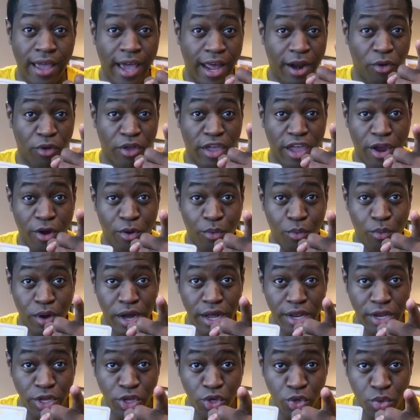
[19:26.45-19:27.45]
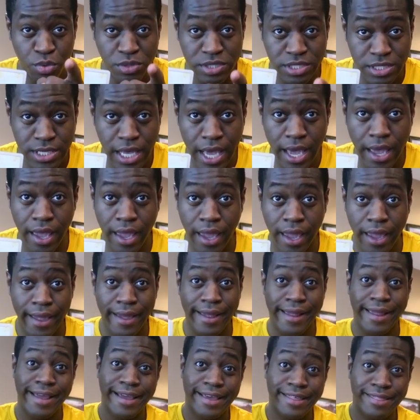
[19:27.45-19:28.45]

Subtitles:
I don't care what you say.